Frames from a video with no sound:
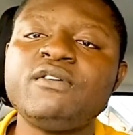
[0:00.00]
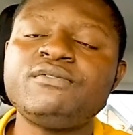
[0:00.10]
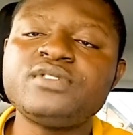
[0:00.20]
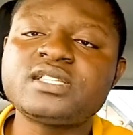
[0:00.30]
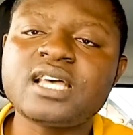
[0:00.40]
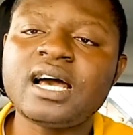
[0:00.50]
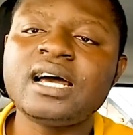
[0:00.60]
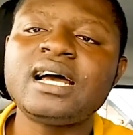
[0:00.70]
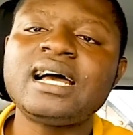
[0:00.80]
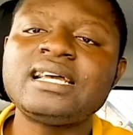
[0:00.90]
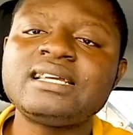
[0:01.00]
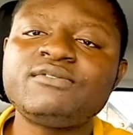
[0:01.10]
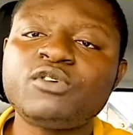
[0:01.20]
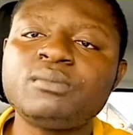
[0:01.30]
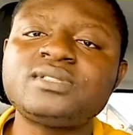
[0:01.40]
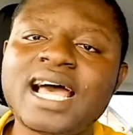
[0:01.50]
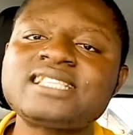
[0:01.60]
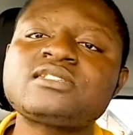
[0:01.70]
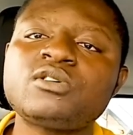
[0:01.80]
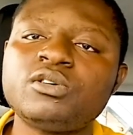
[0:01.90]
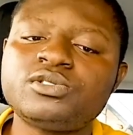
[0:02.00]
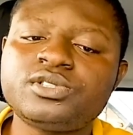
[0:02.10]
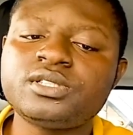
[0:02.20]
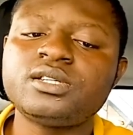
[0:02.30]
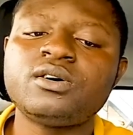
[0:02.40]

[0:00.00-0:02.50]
visa from that country.